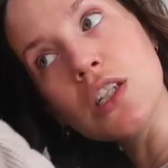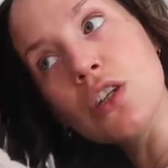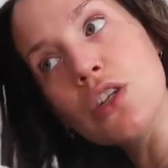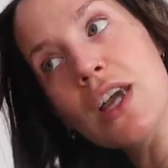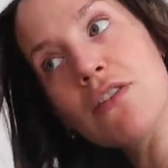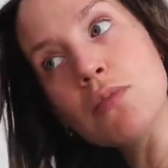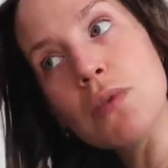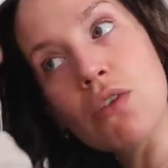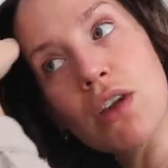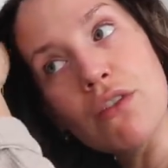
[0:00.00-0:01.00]
You know, you have to
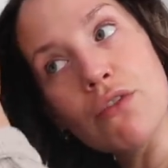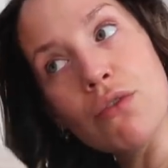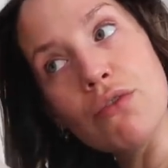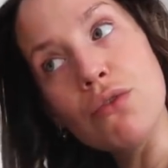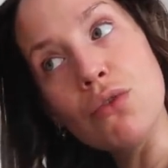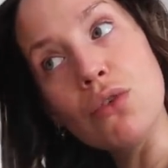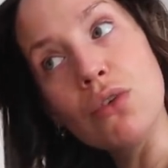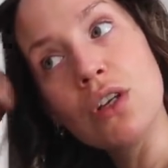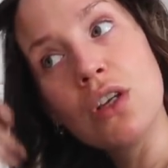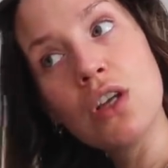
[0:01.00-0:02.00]
be grateful
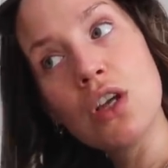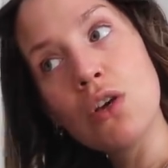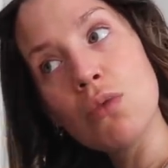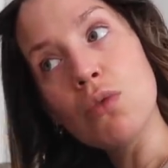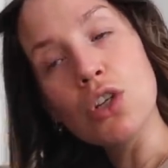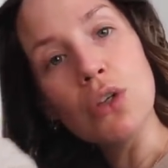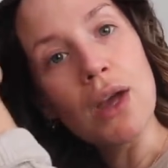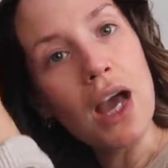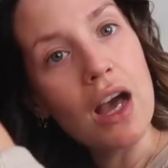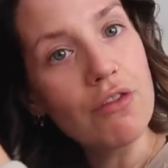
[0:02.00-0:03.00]
for what you
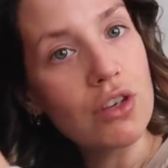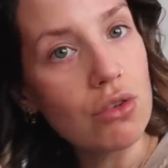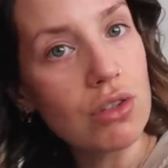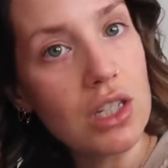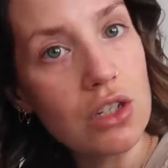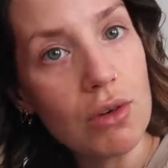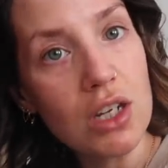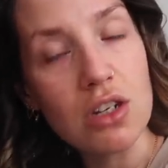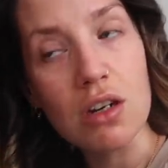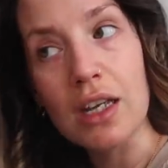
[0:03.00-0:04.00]
have and your
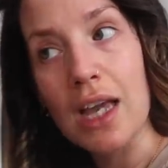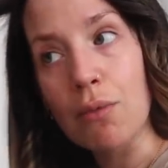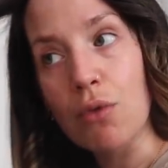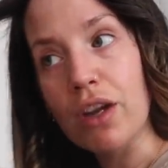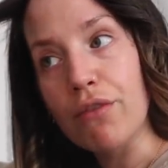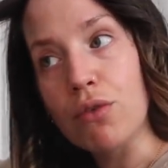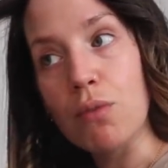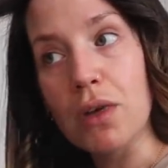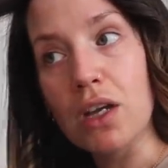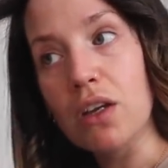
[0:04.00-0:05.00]
situation, and I am
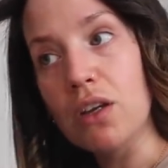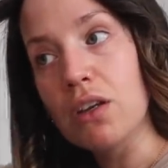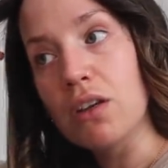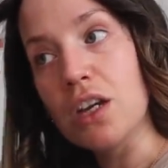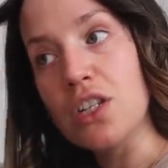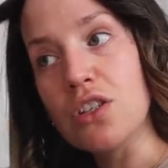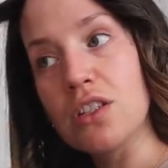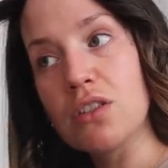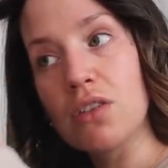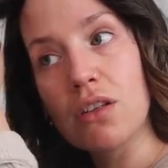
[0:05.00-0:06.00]
grateful, but I
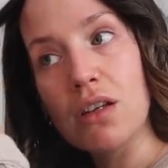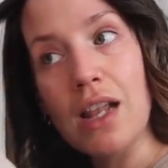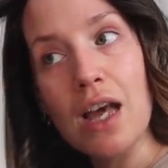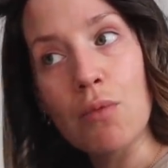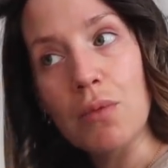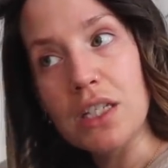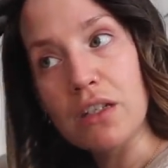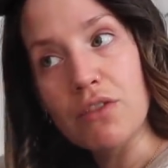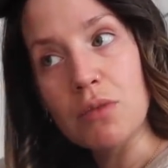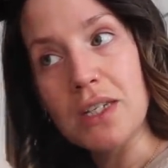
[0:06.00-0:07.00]
just allowed
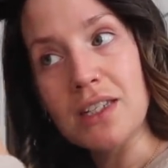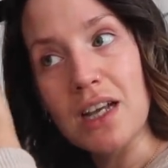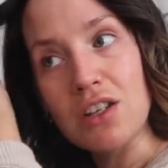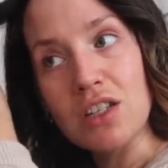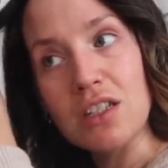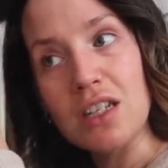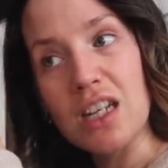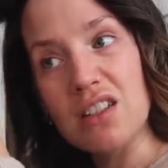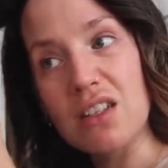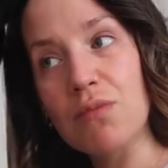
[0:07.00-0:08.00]
myself to be sad
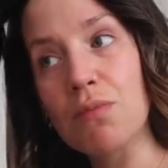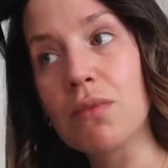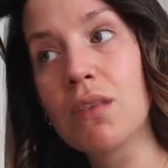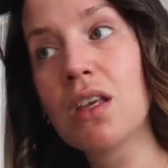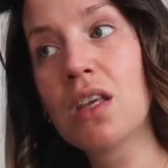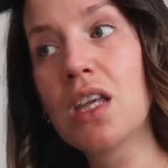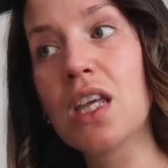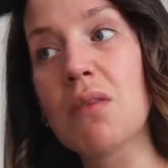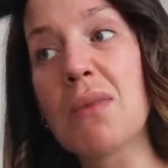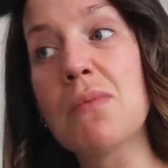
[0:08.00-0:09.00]
yesterday because it,
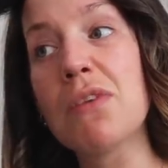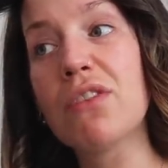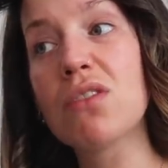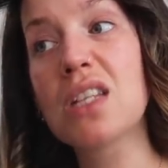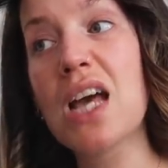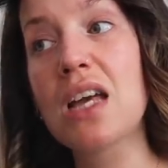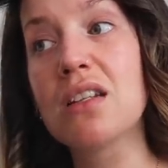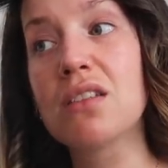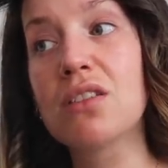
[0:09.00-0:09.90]
it made me feel sad.